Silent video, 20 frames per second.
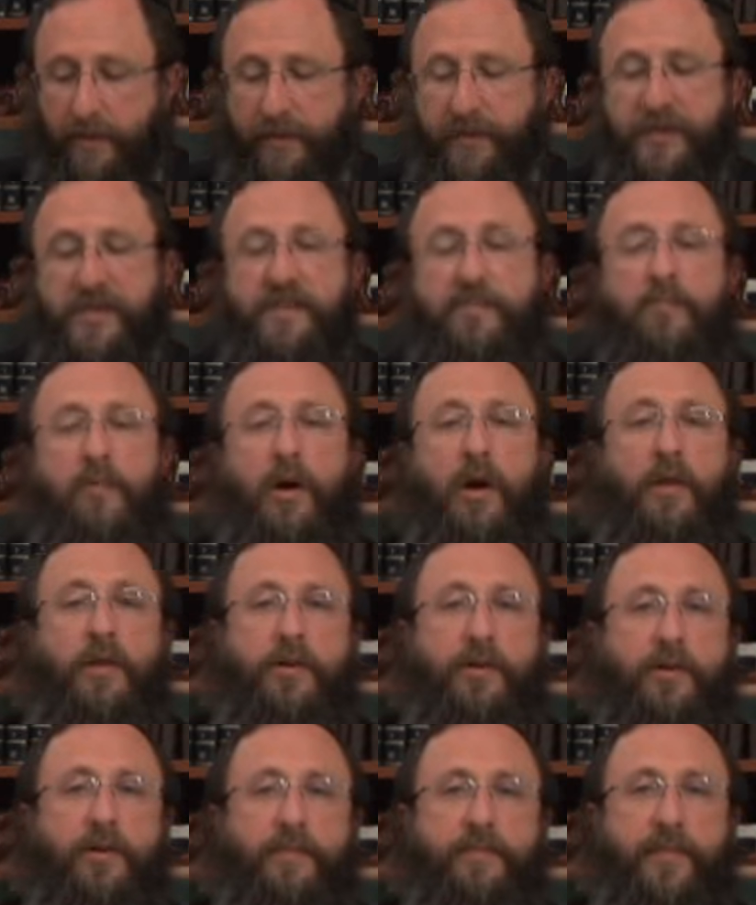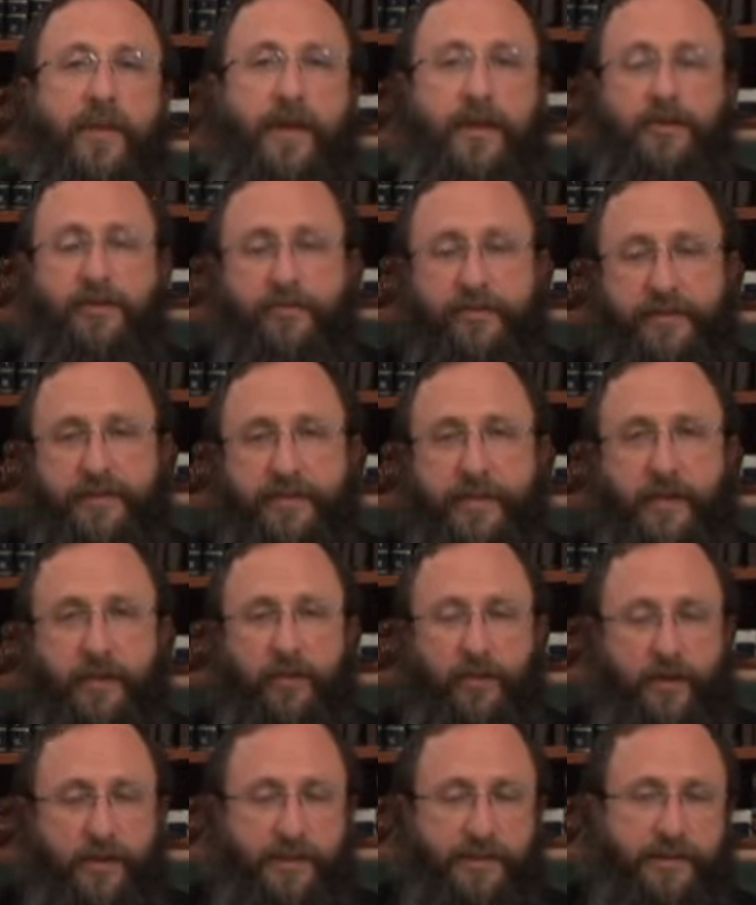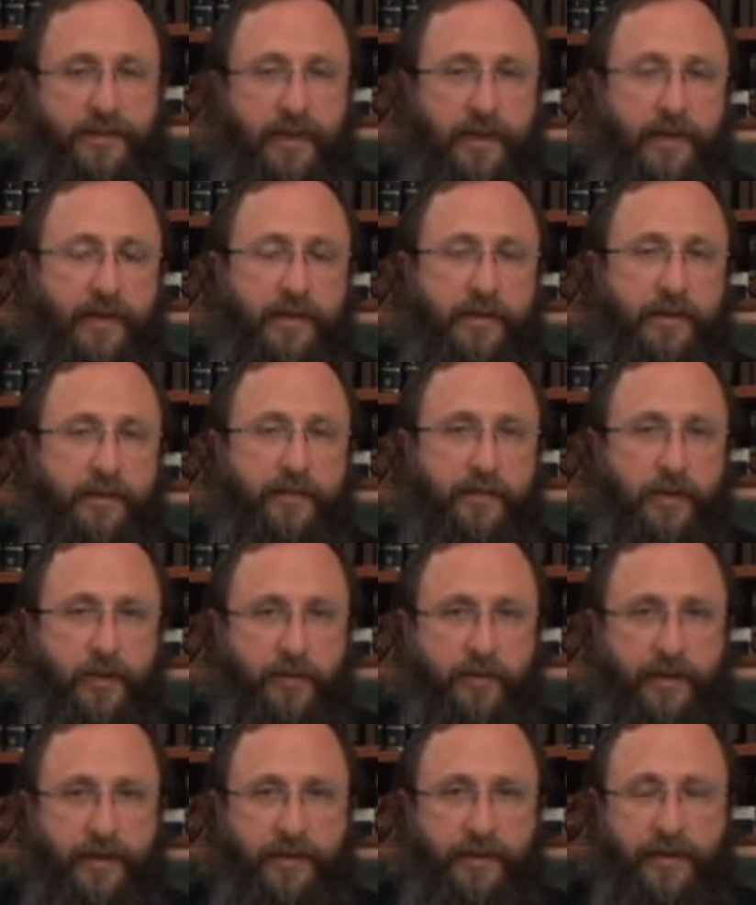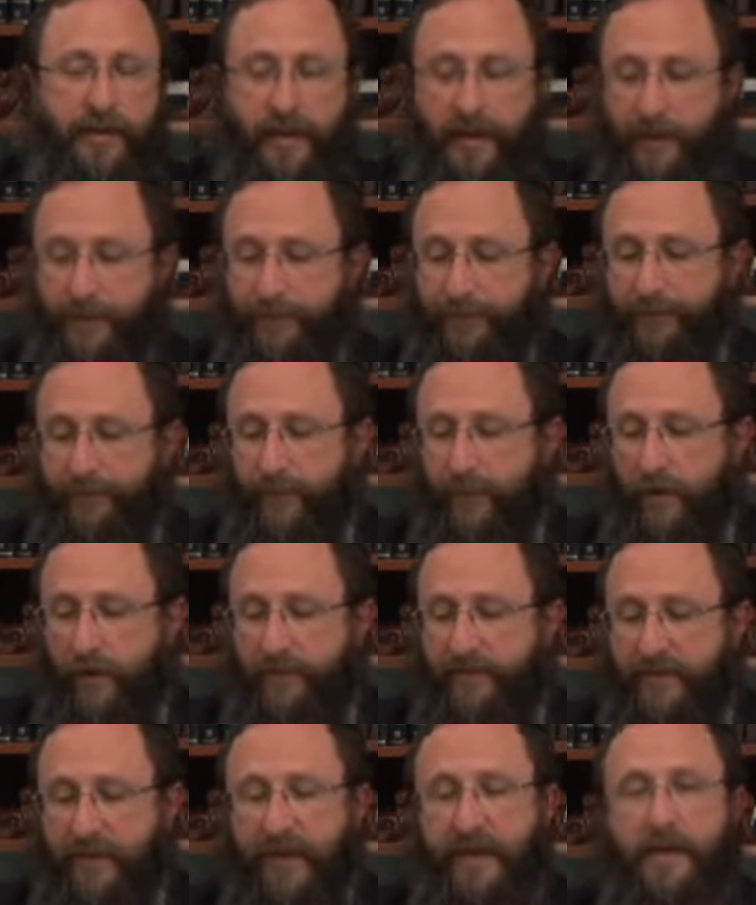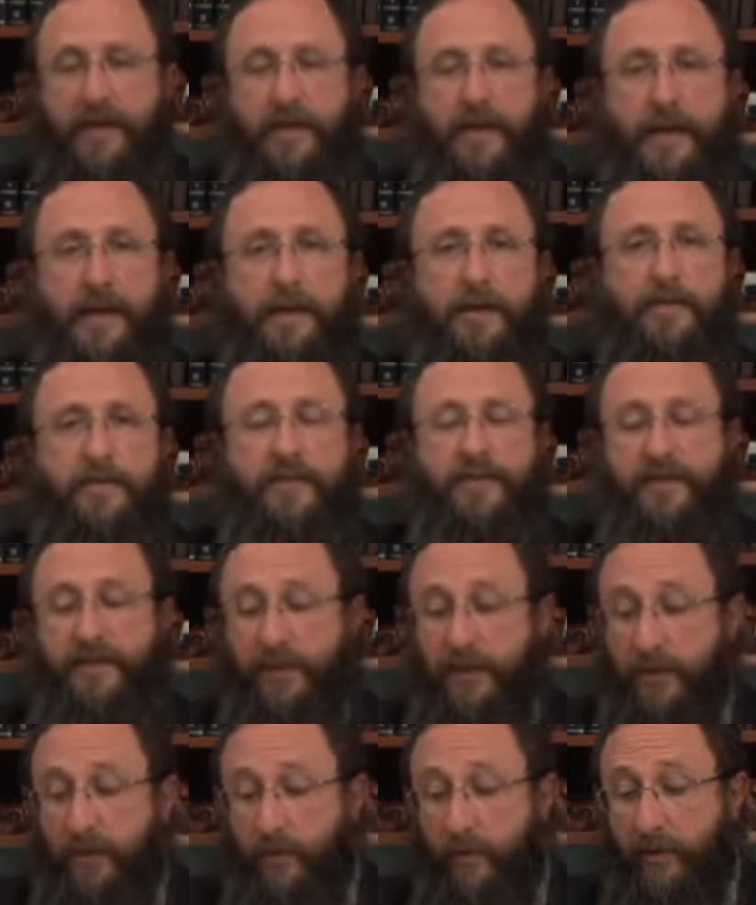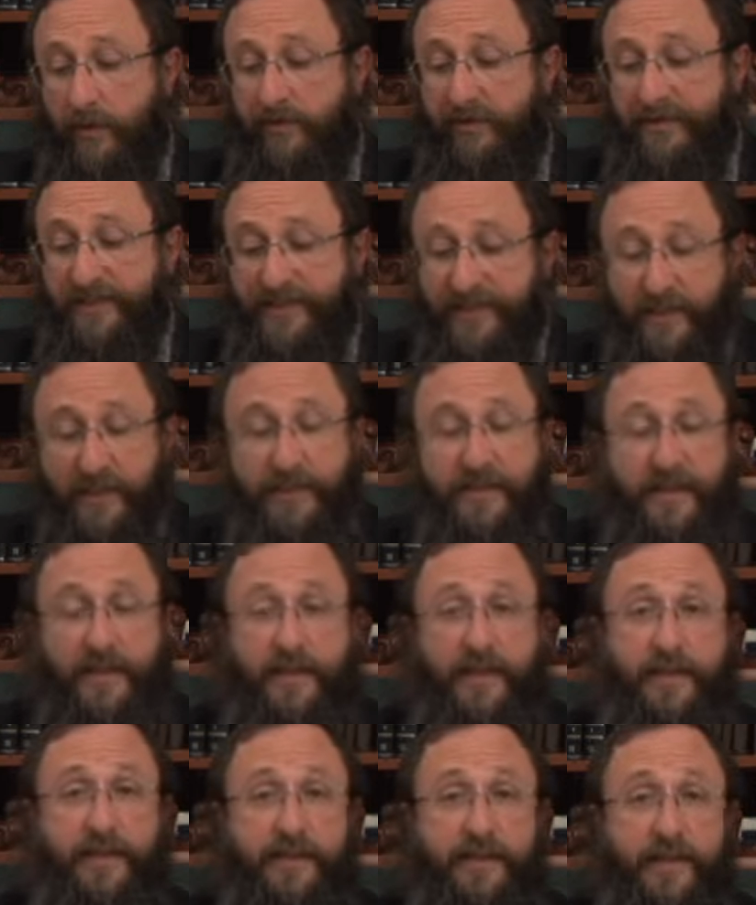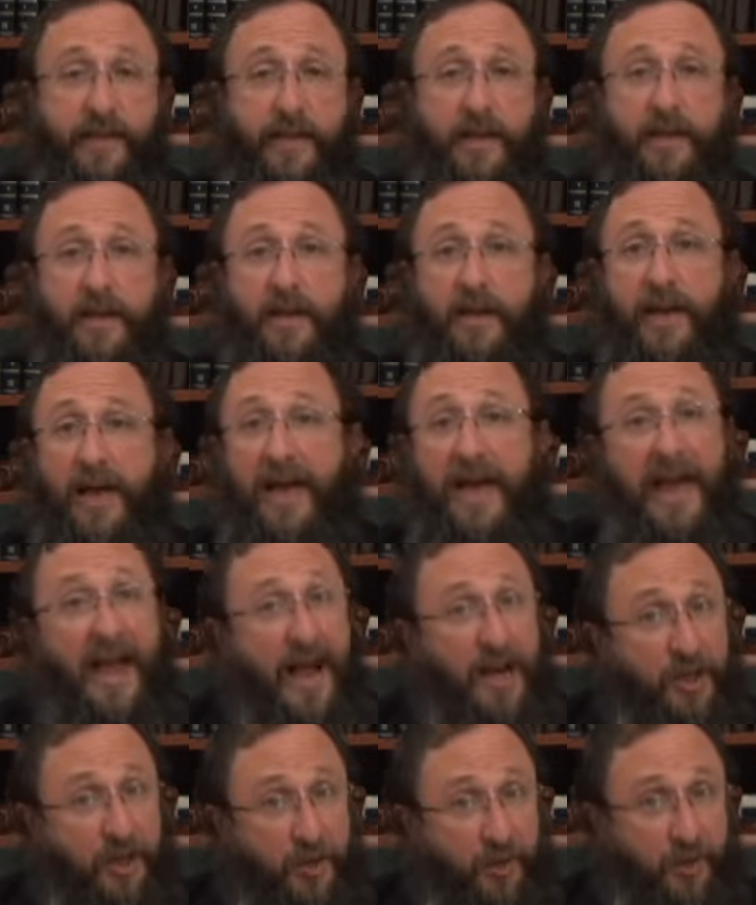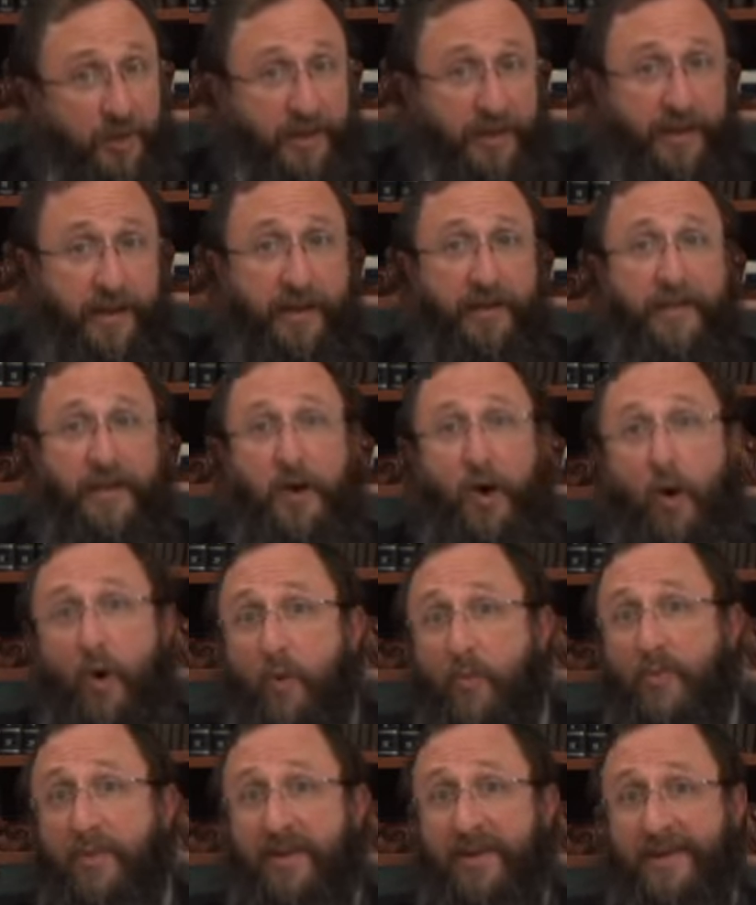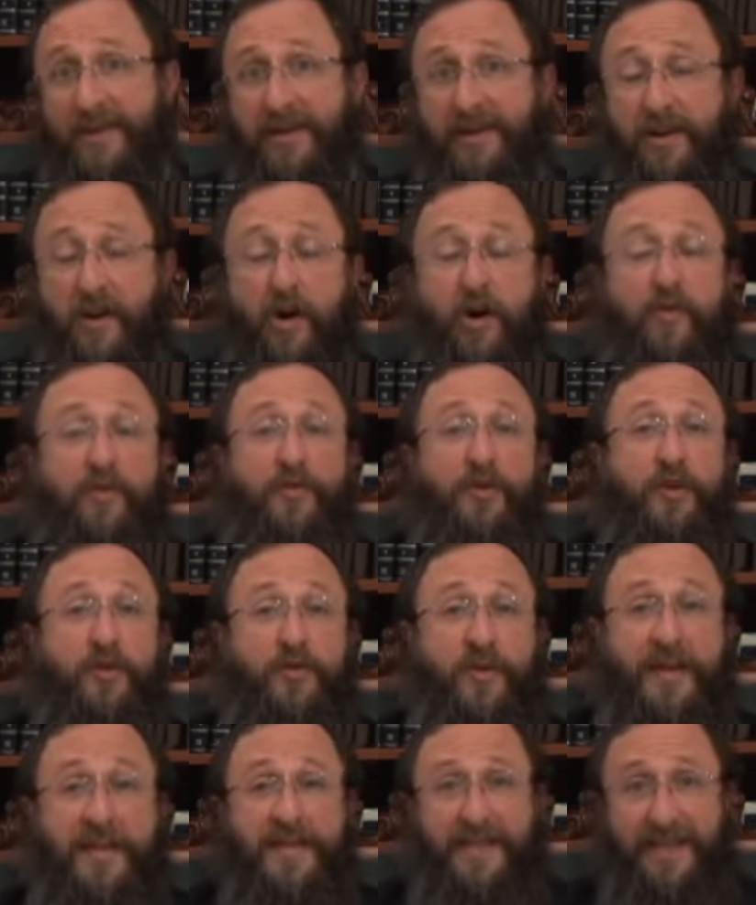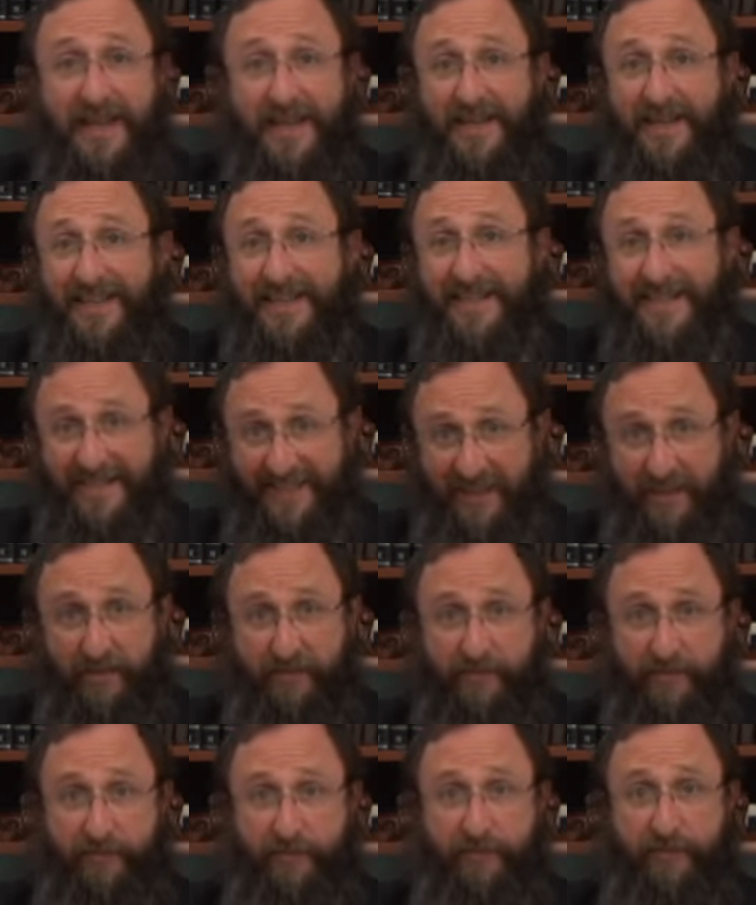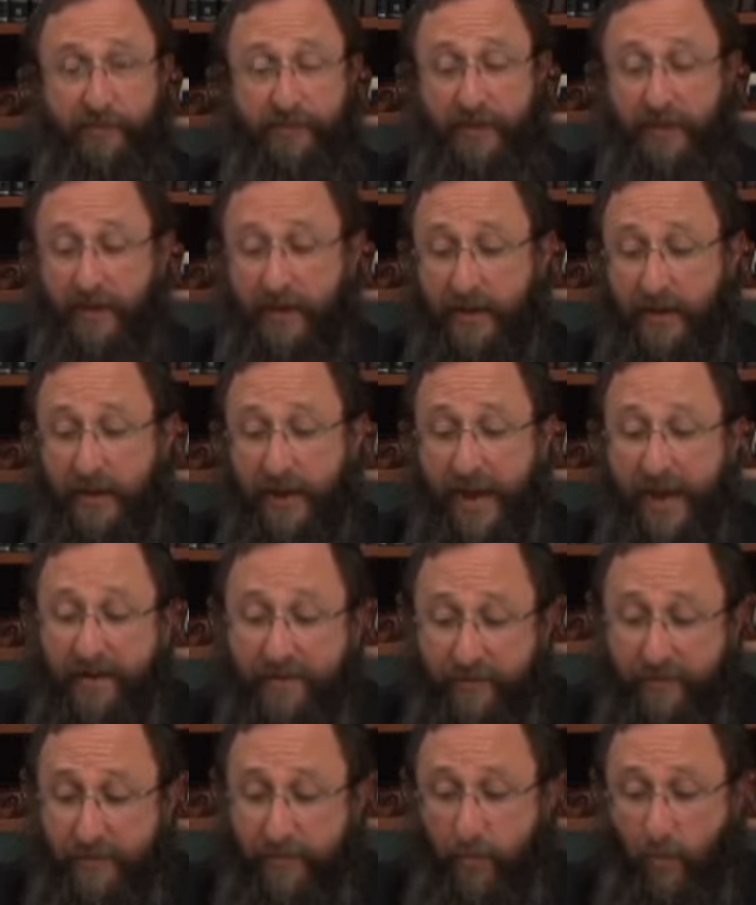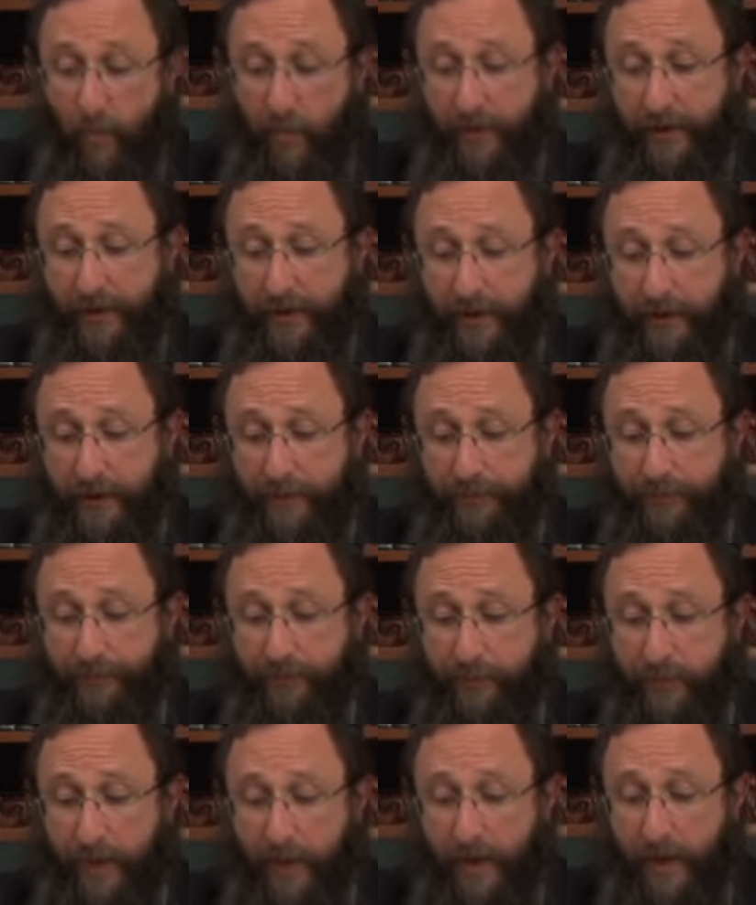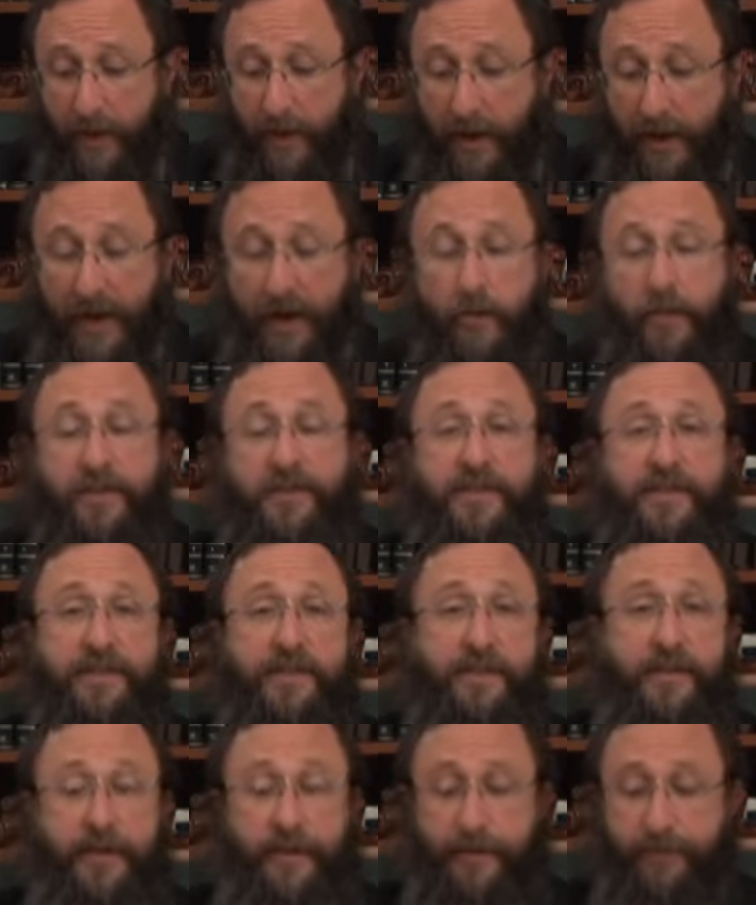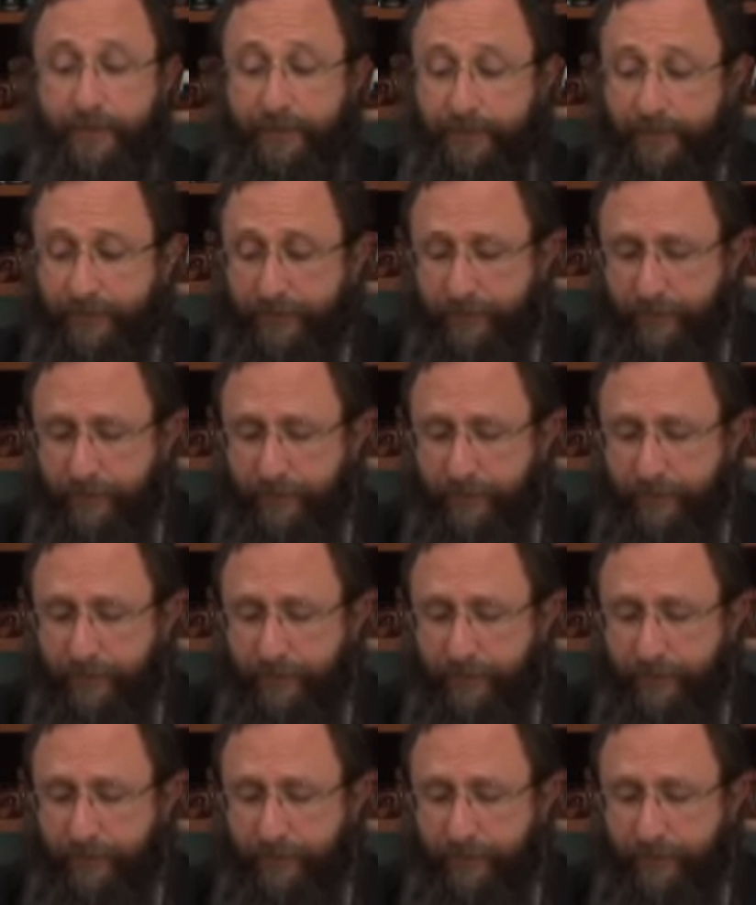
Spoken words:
The smaller entrance alongside the great gate of the heichal, of the sanctuary, facilitated actually the opening of the great gate itself every morning. How is this done?